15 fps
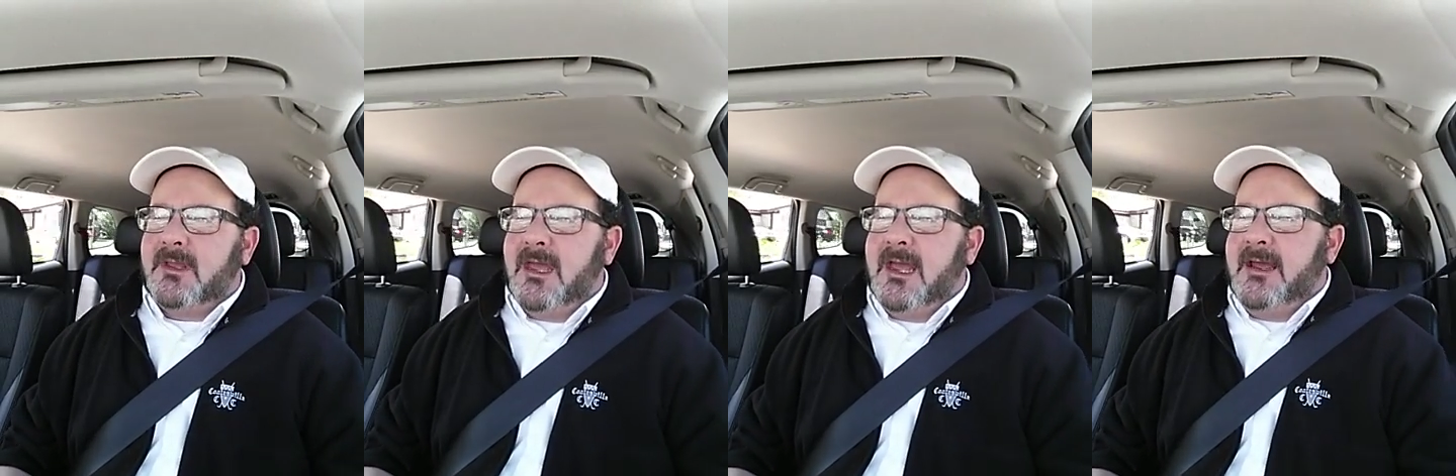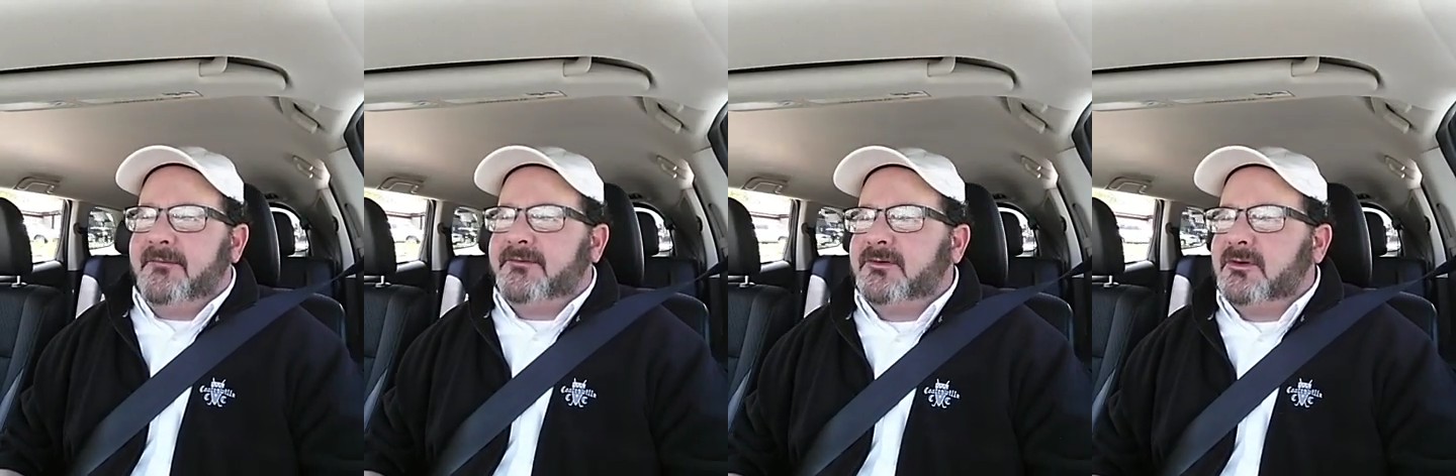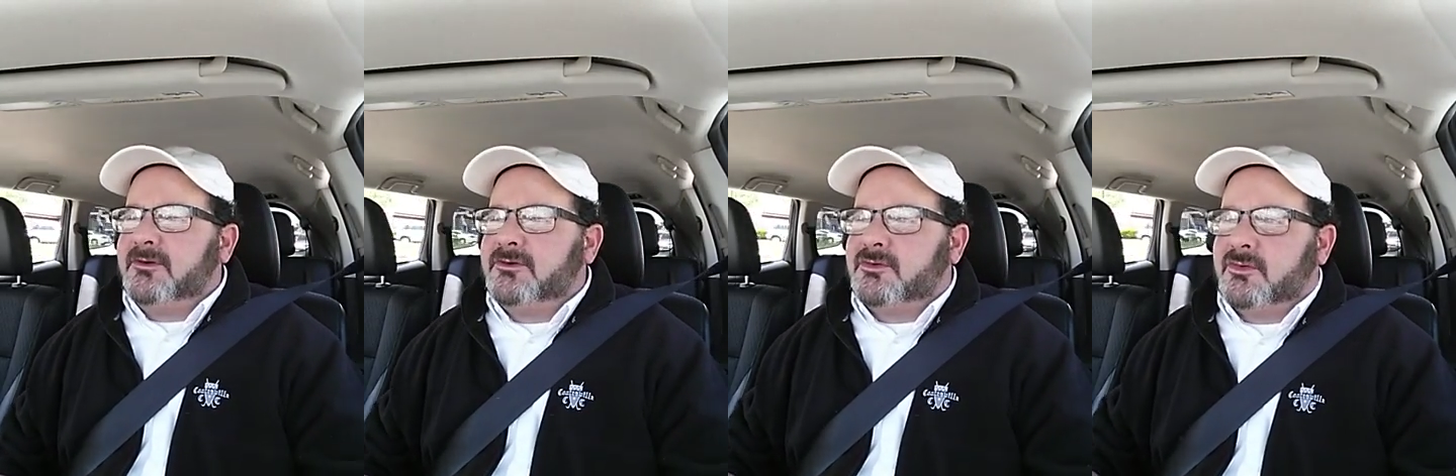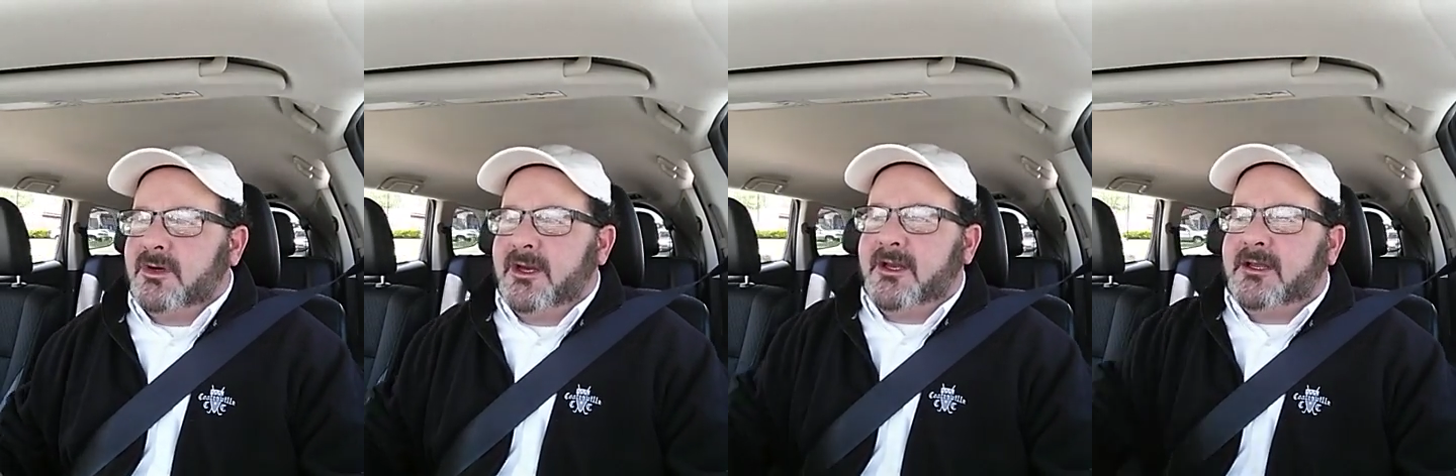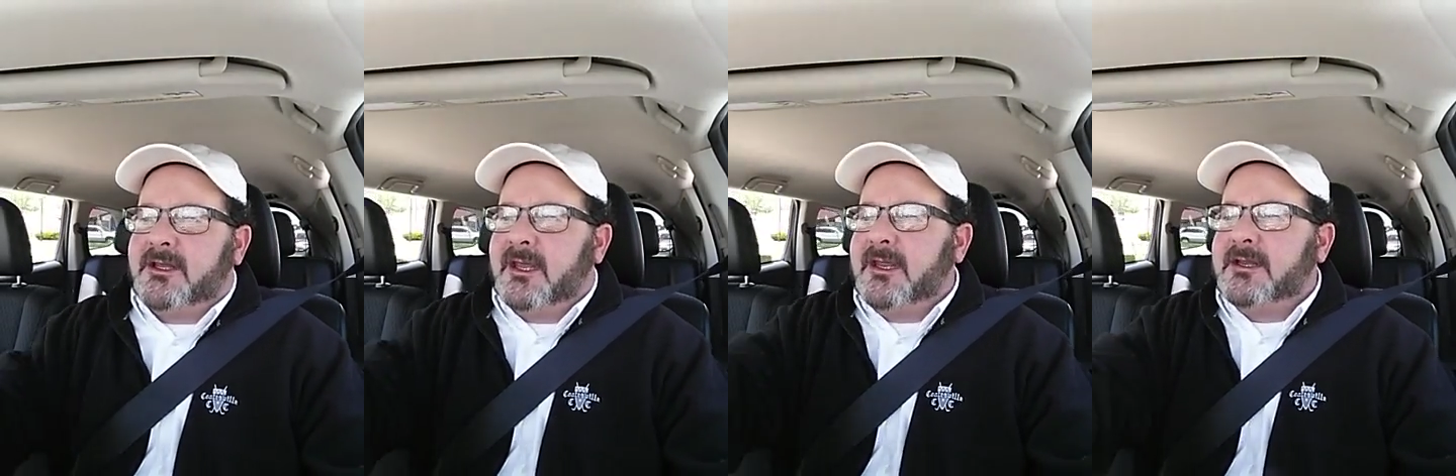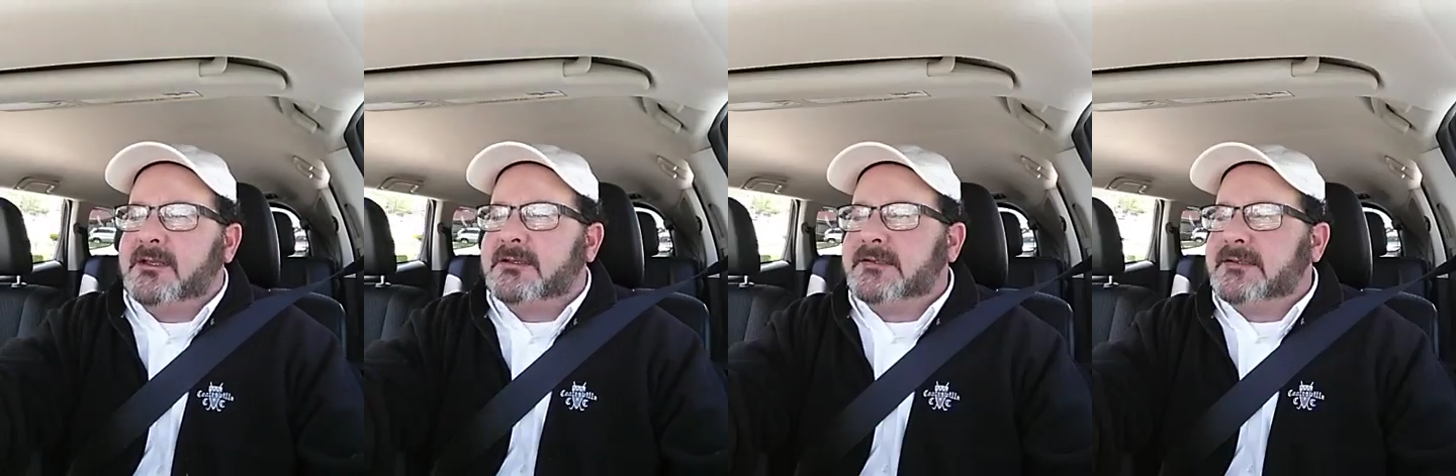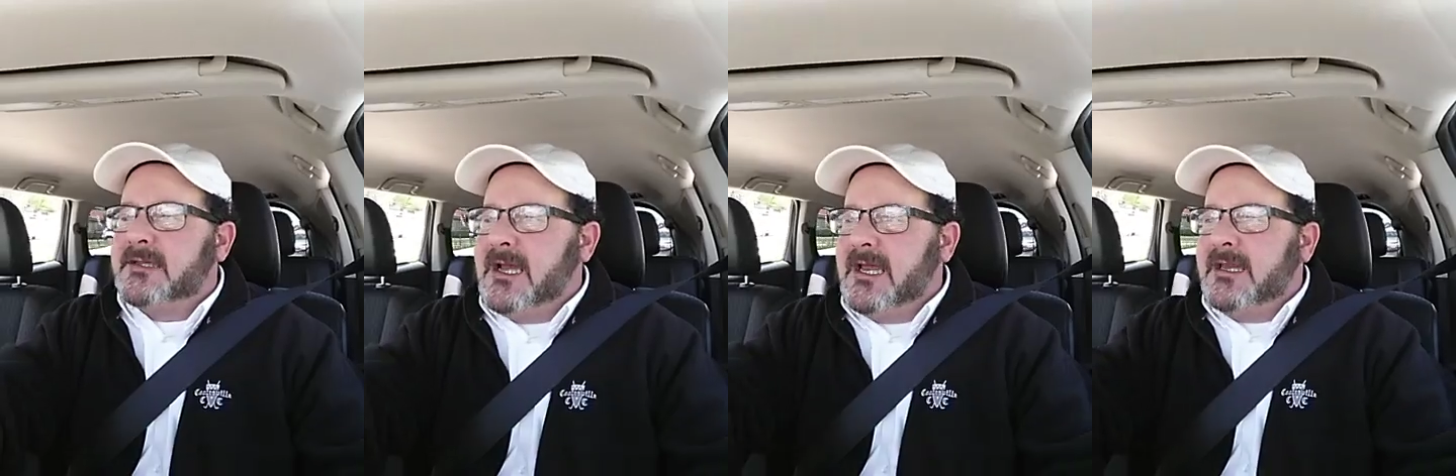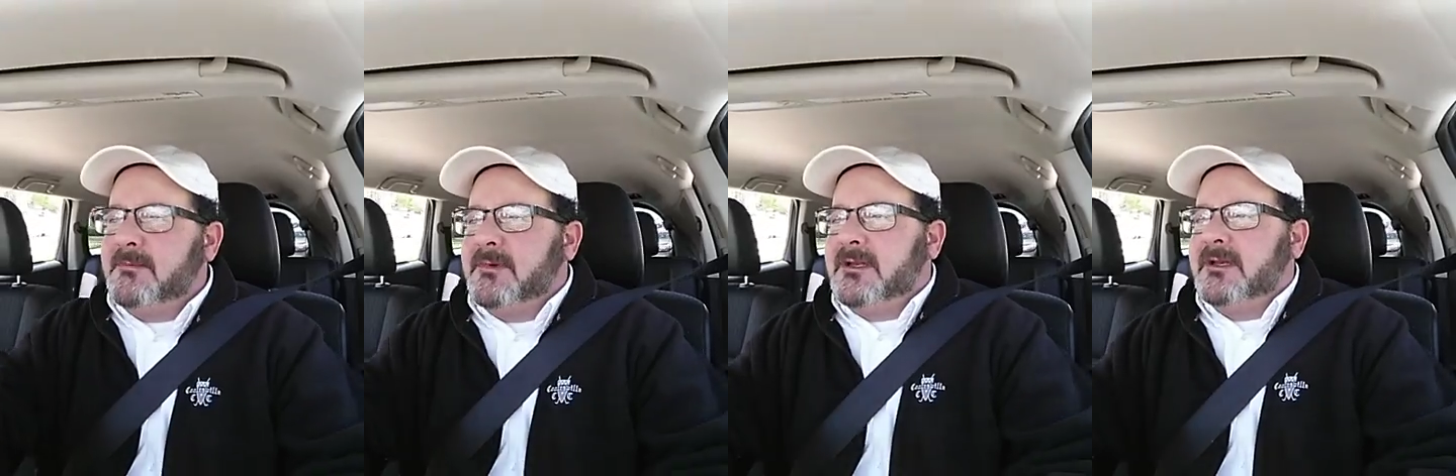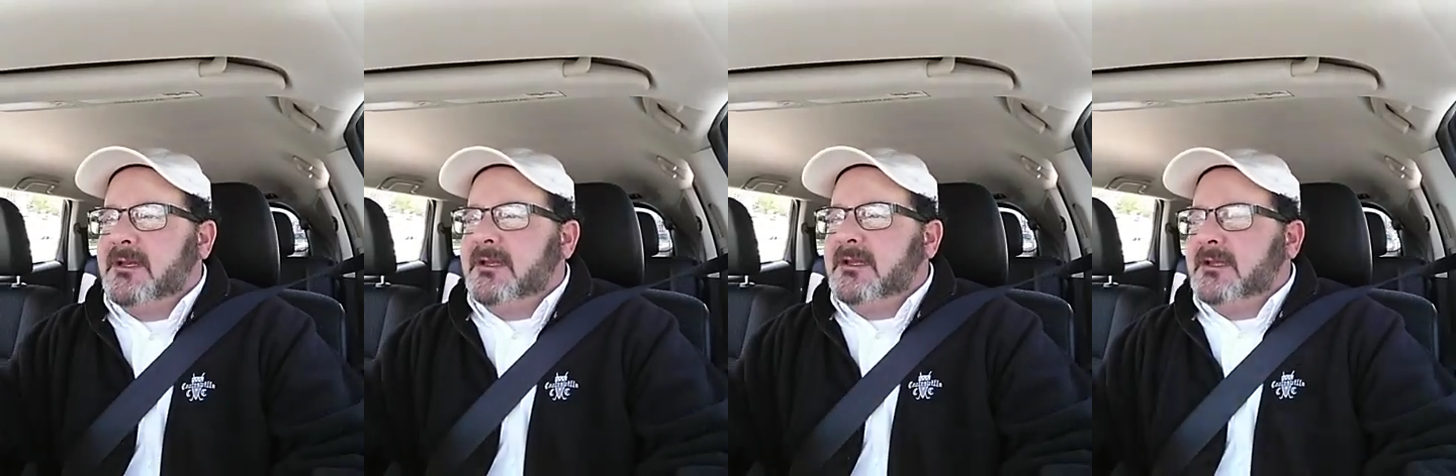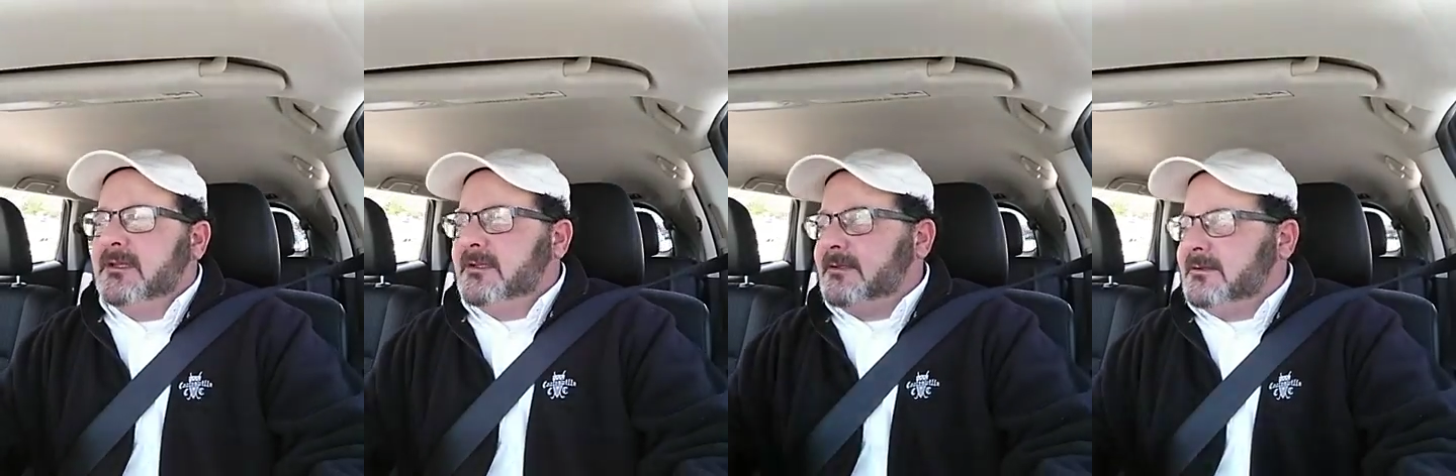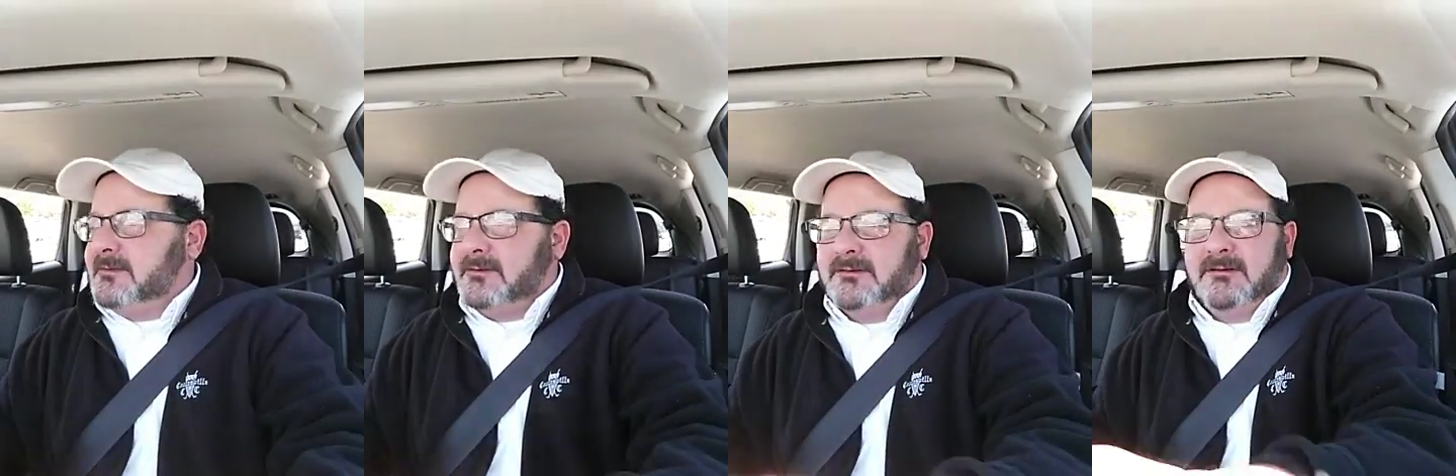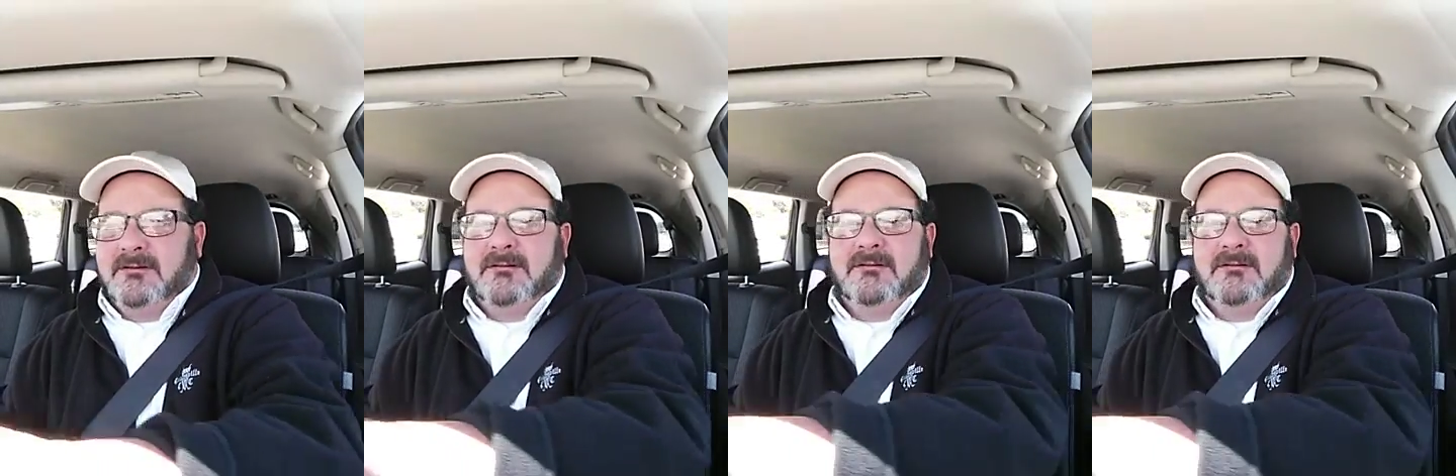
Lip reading: after drinking, Simon is